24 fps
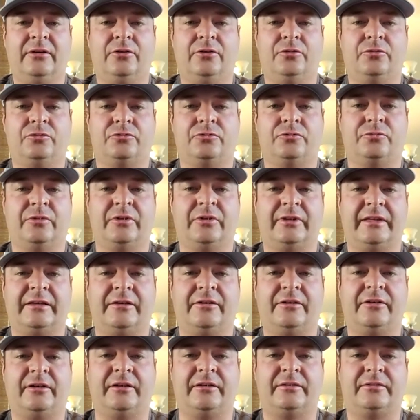who's really
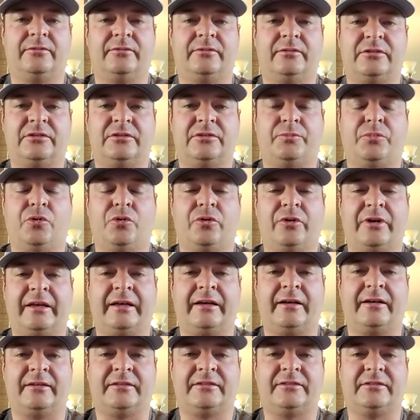good at supporting
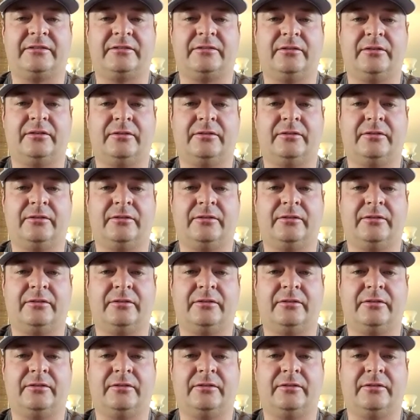us